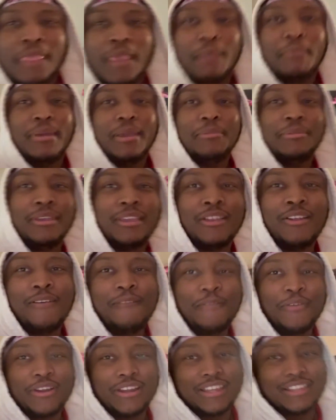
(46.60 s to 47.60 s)
Baby, get off
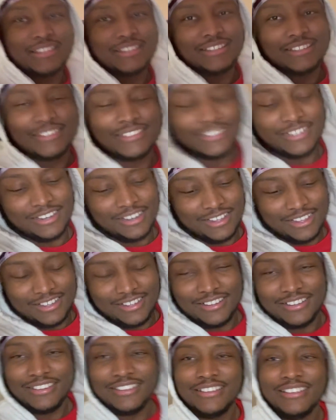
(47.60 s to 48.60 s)
work at six
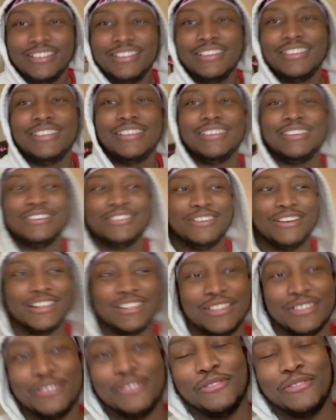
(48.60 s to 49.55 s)
o'clock. You know, I got the little